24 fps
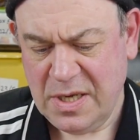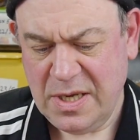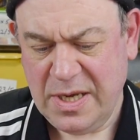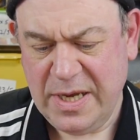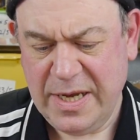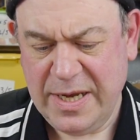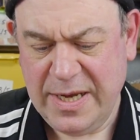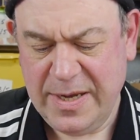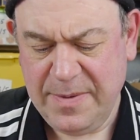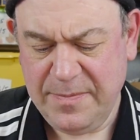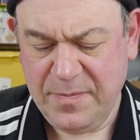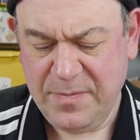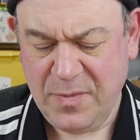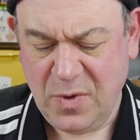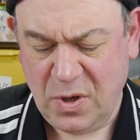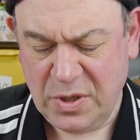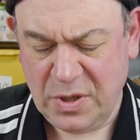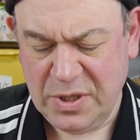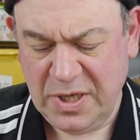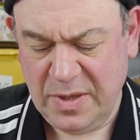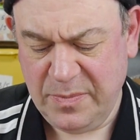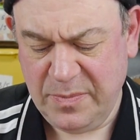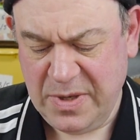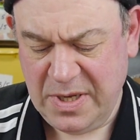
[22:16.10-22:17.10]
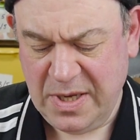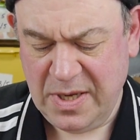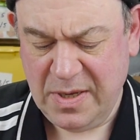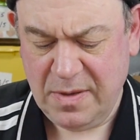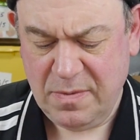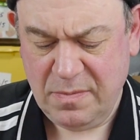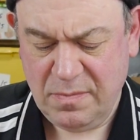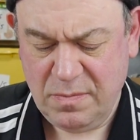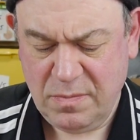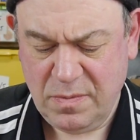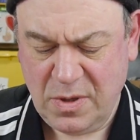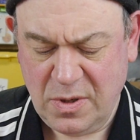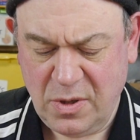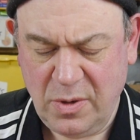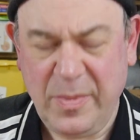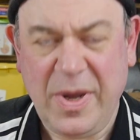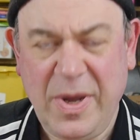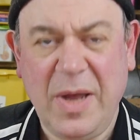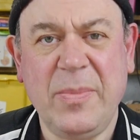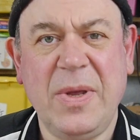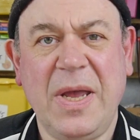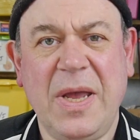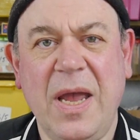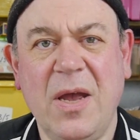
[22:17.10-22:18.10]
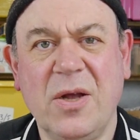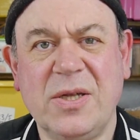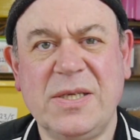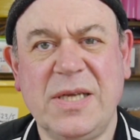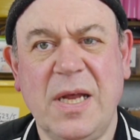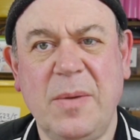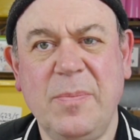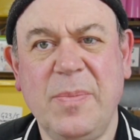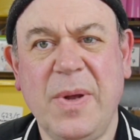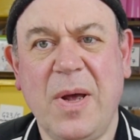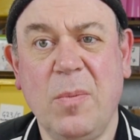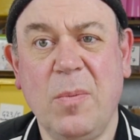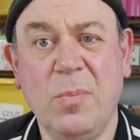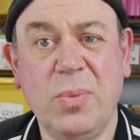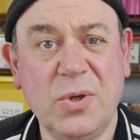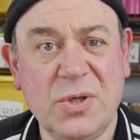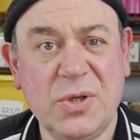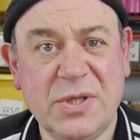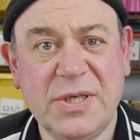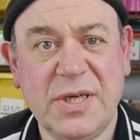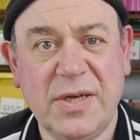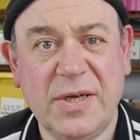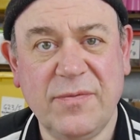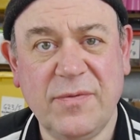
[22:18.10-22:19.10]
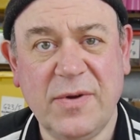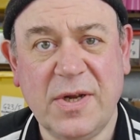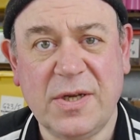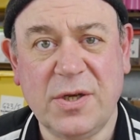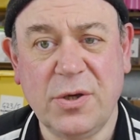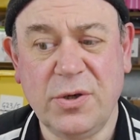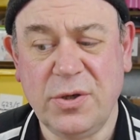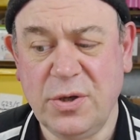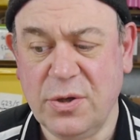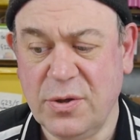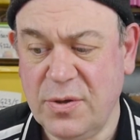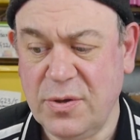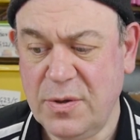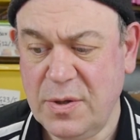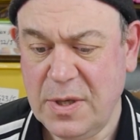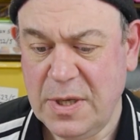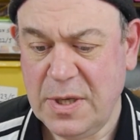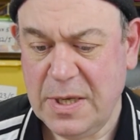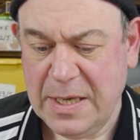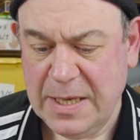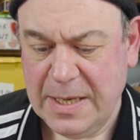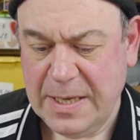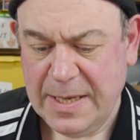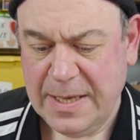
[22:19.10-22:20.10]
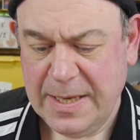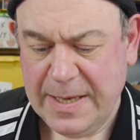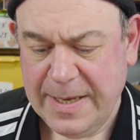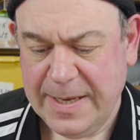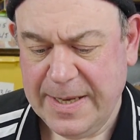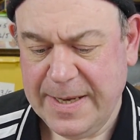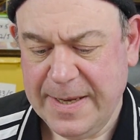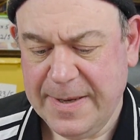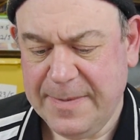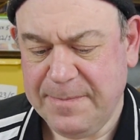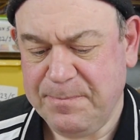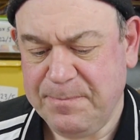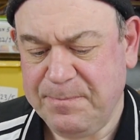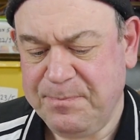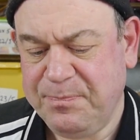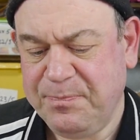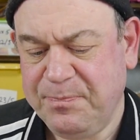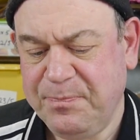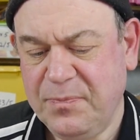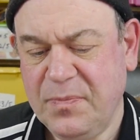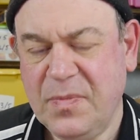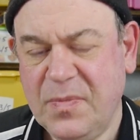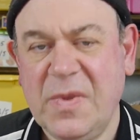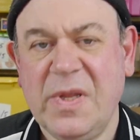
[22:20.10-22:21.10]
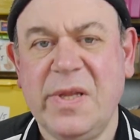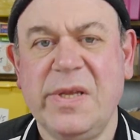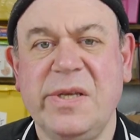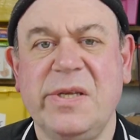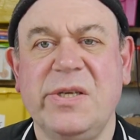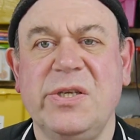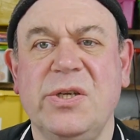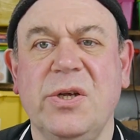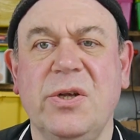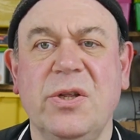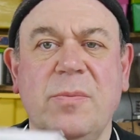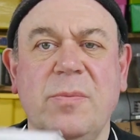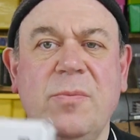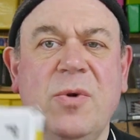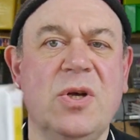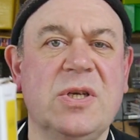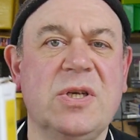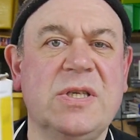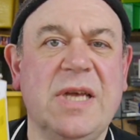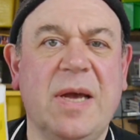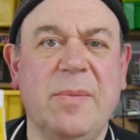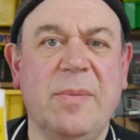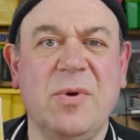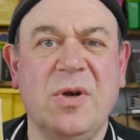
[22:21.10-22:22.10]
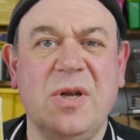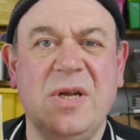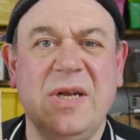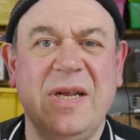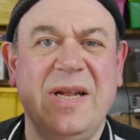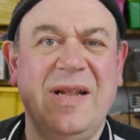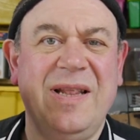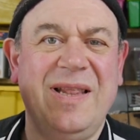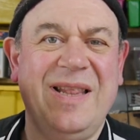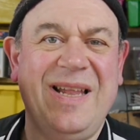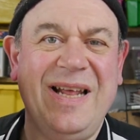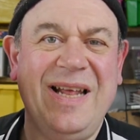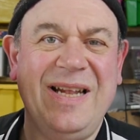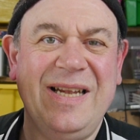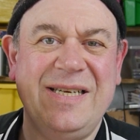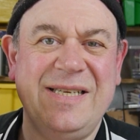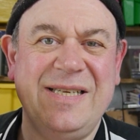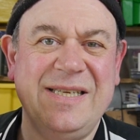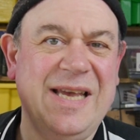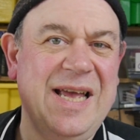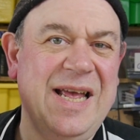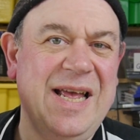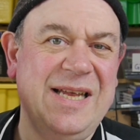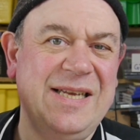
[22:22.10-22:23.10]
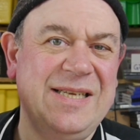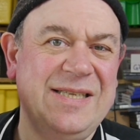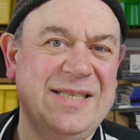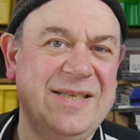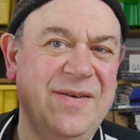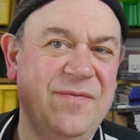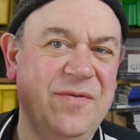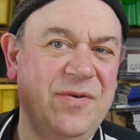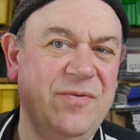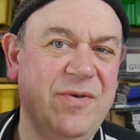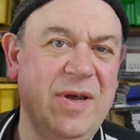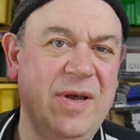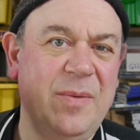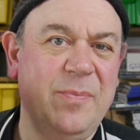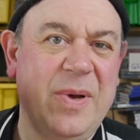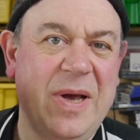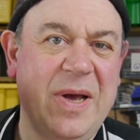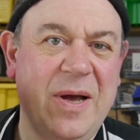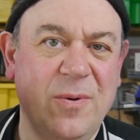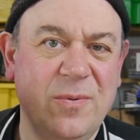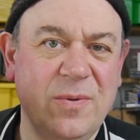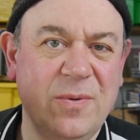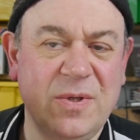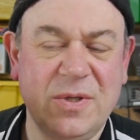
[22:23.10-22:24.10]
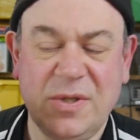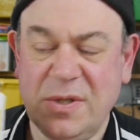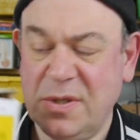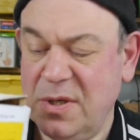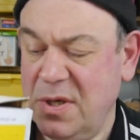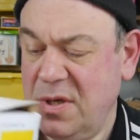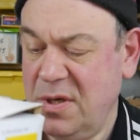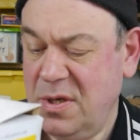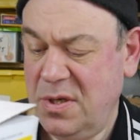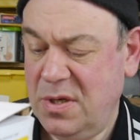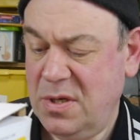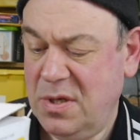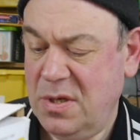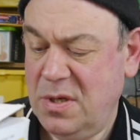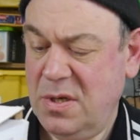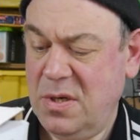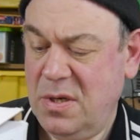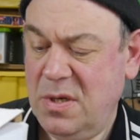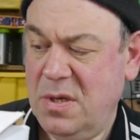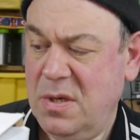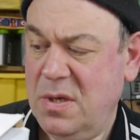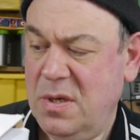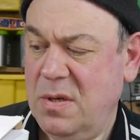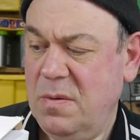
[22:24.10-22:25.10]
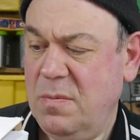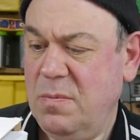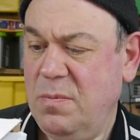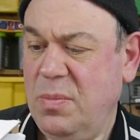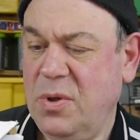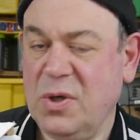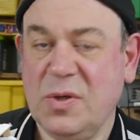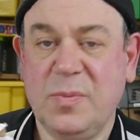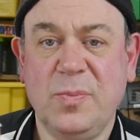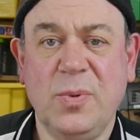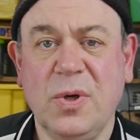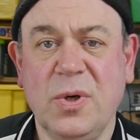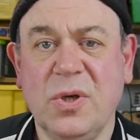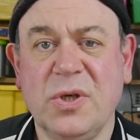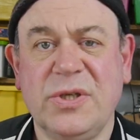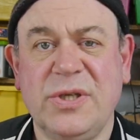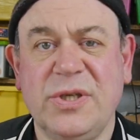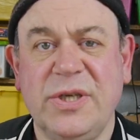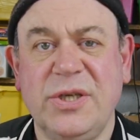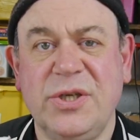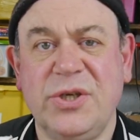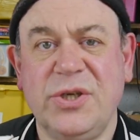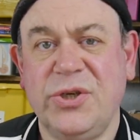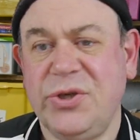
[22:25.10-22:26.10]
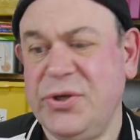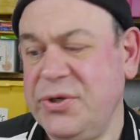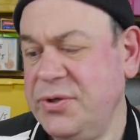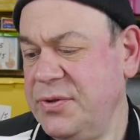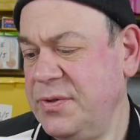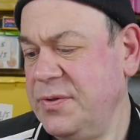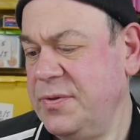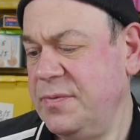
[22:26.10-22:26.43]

um, on eBay, or it might be eight or ten pounds plus delivery, I don't know. Um, so the most I'm going to likely to get is seven or eight pounds plus postage.